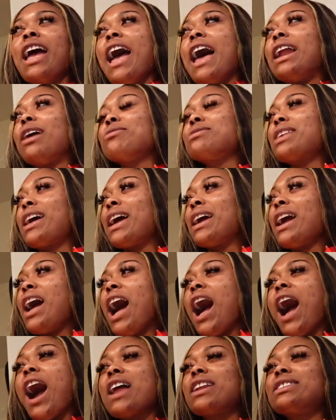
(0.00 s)
i was like
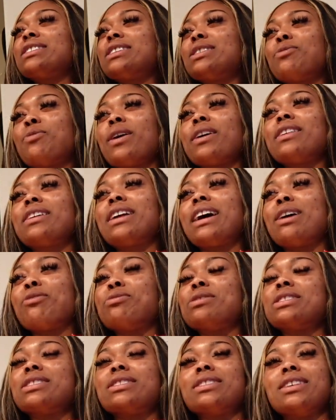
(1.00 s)
honestly the way that i
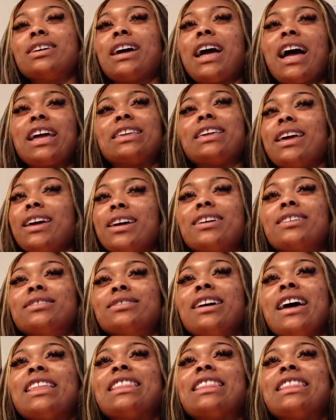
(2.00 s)
was look yeah